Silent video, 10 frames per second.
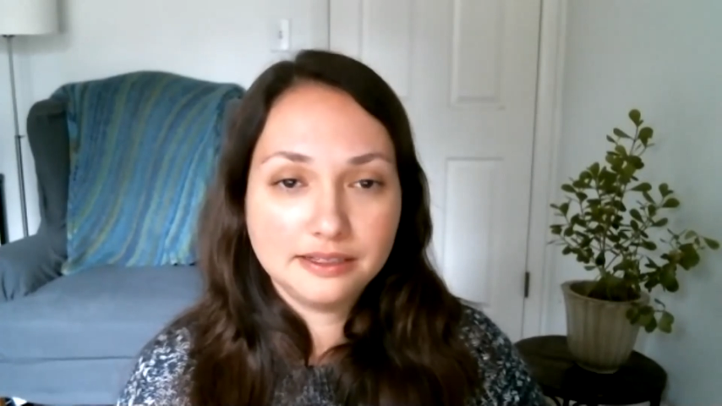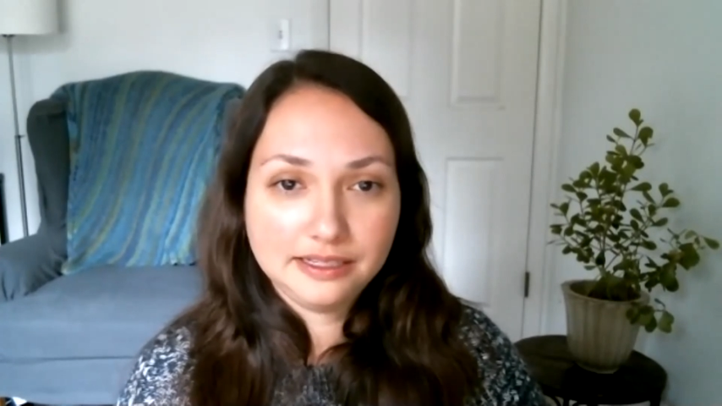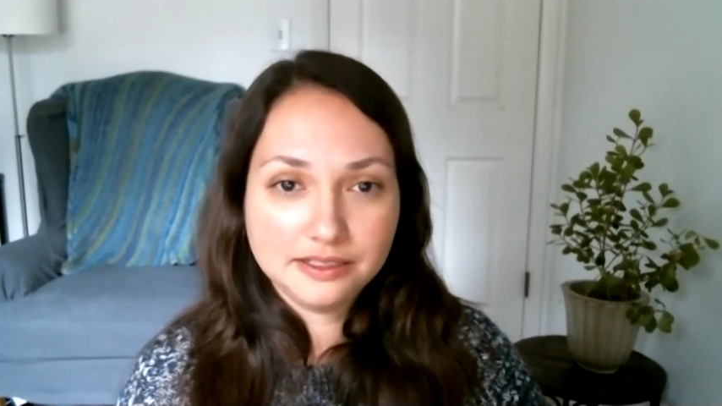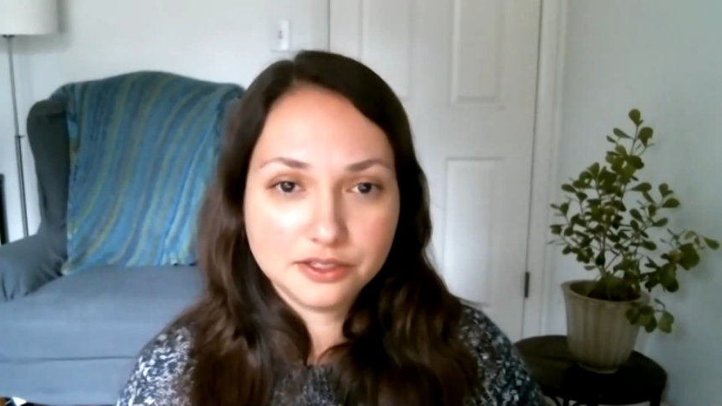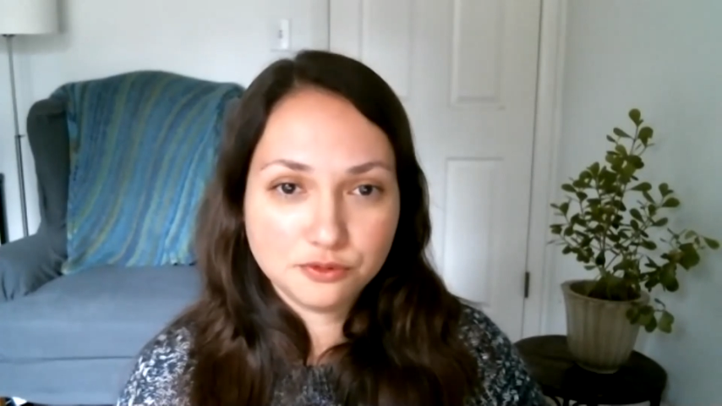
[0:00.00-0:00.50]

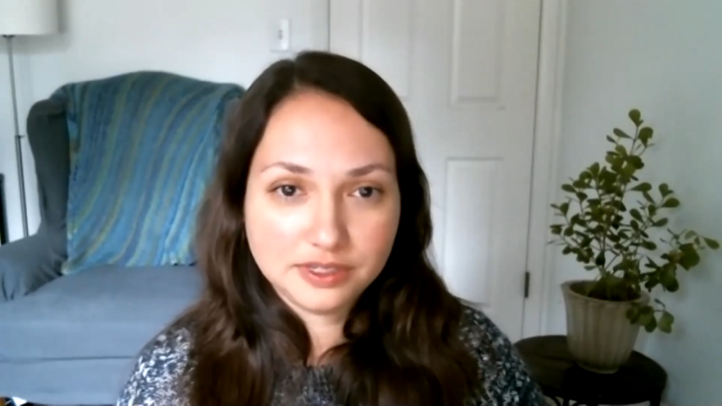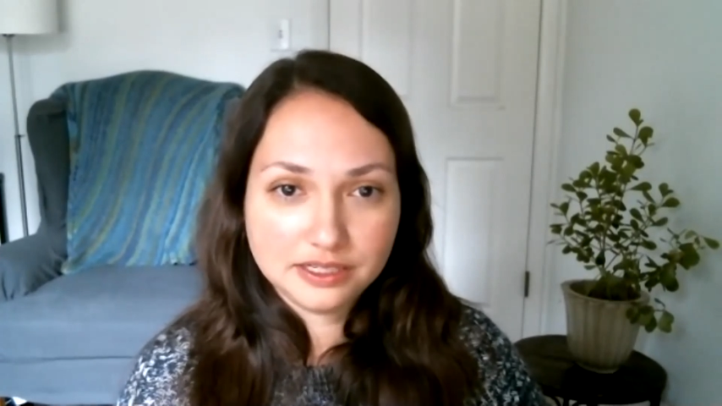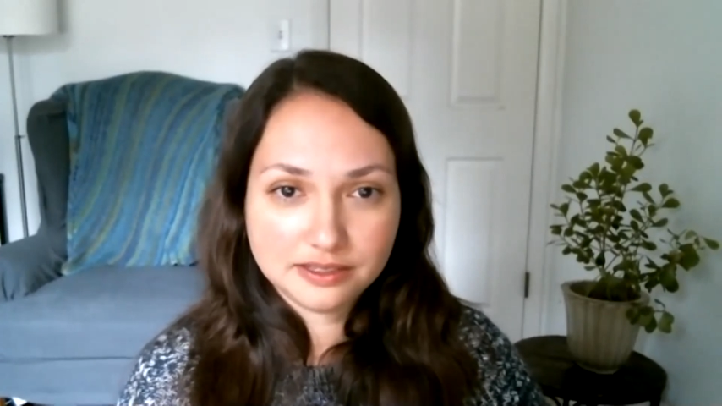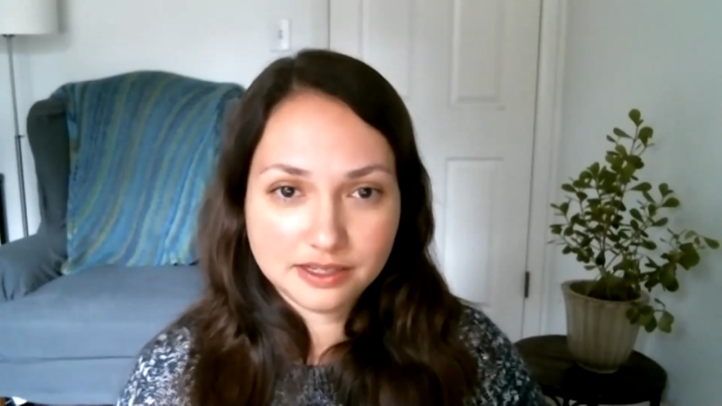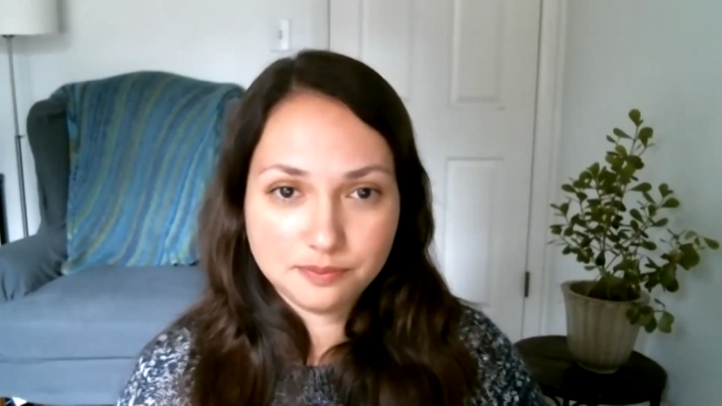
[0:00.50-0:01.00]
need to
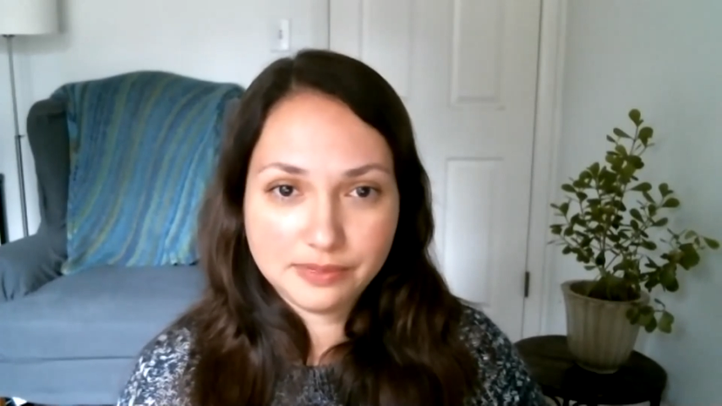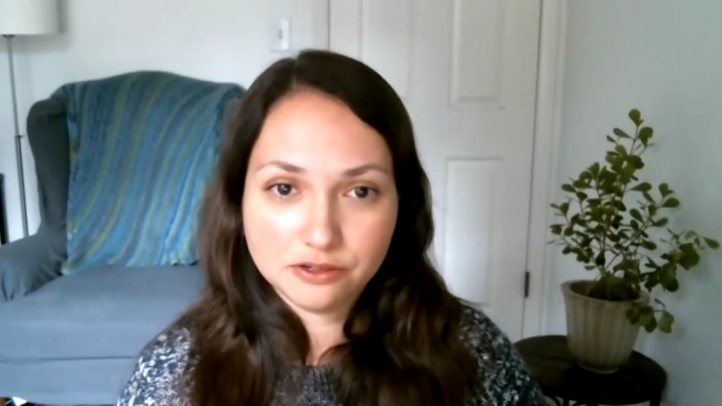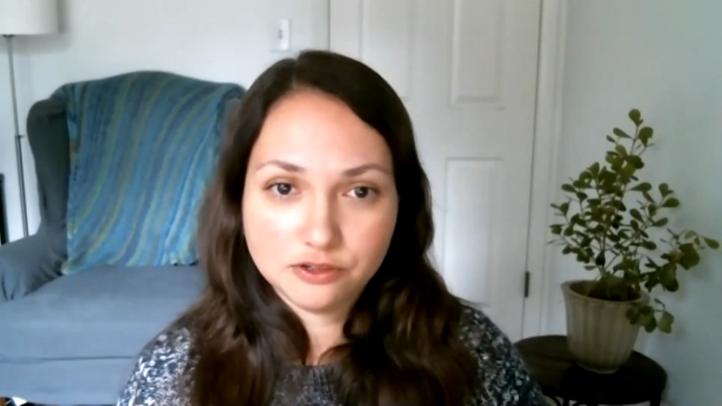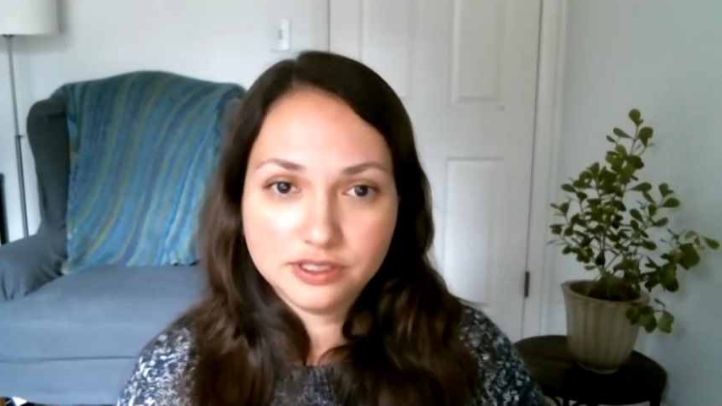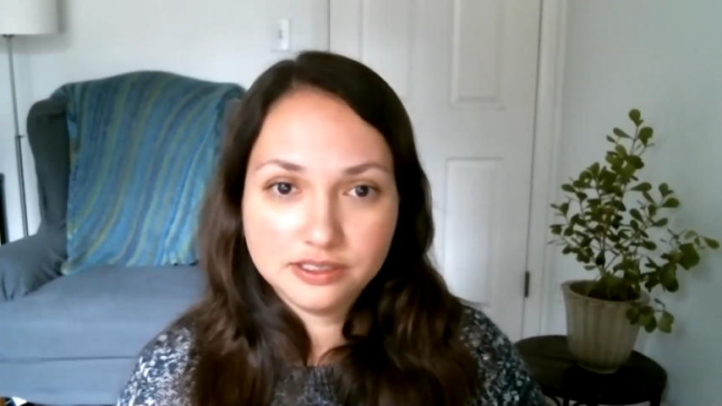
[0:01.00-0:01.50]
reassess
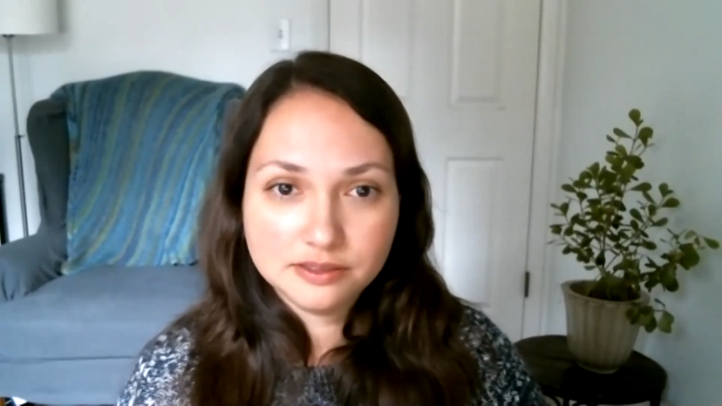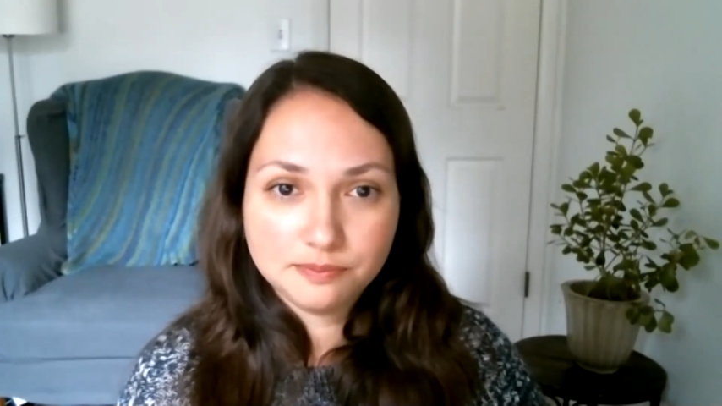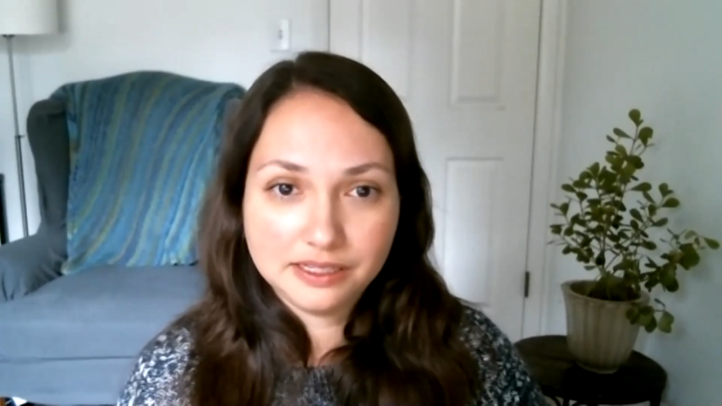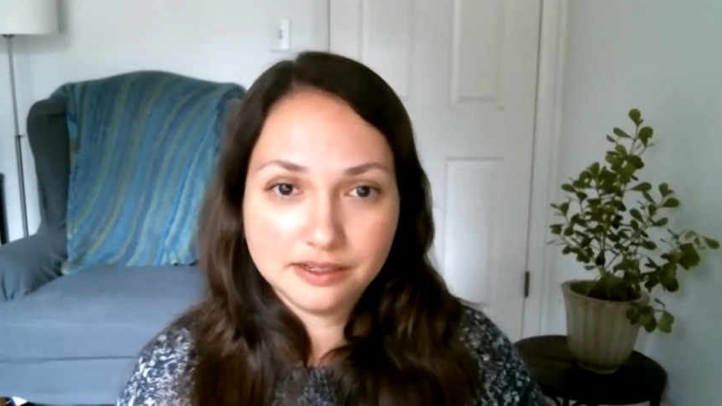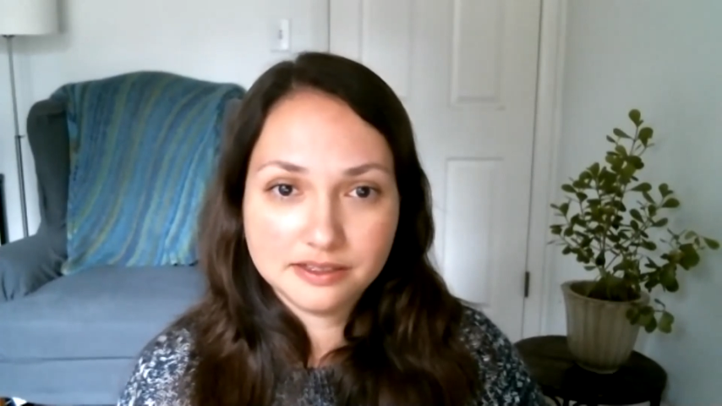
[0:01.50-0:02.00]
boundaries
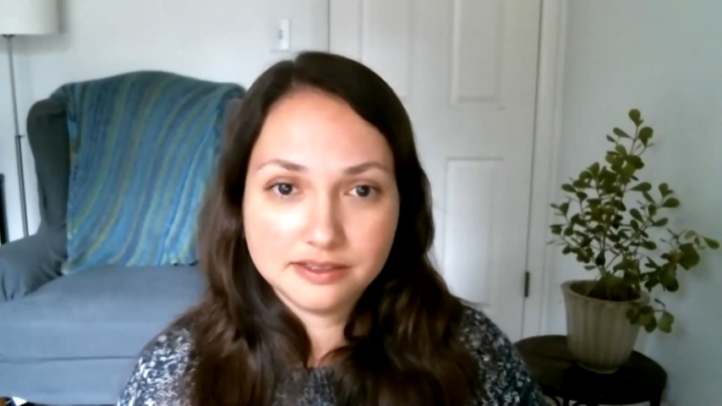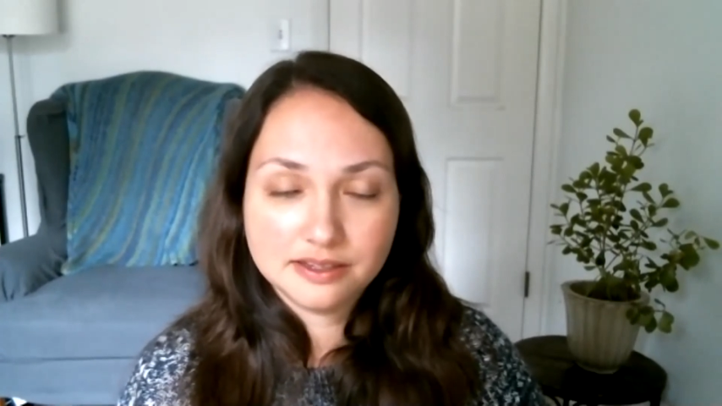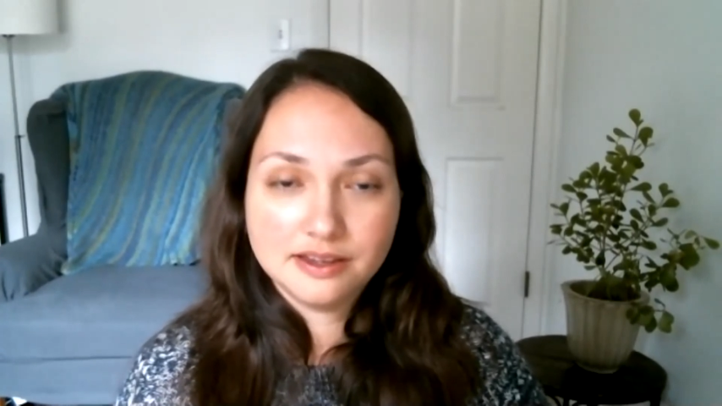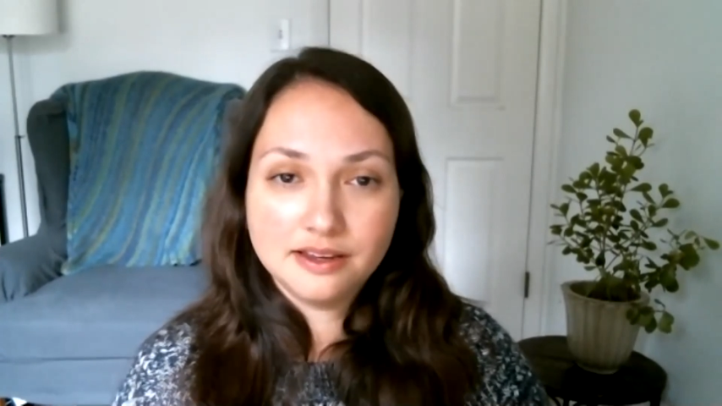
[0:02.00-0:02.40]
because